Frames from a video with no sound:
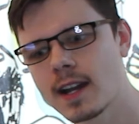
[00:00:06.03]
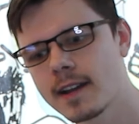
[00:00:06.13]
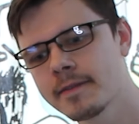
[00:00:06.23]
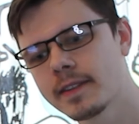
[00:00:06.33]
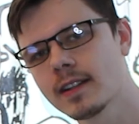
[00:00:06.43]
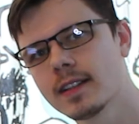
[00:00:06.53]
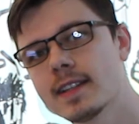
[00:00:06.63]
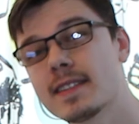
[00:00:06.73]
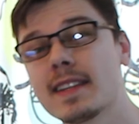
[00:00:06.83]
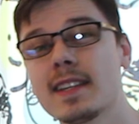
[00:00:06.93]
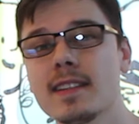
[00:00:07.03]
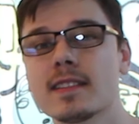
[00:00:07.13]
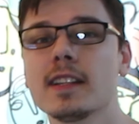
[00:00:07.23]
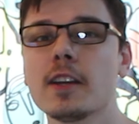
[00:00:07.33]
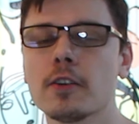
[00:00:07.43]
I feel is
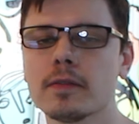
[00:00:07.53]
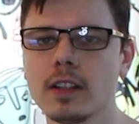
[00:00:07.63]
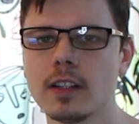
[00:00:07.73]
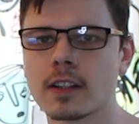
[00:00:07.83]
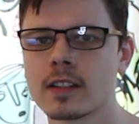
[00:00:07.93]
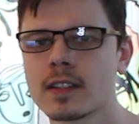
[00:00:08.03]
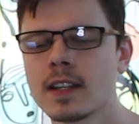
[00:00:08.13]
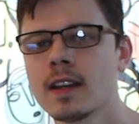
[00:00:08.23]
easily overlooked.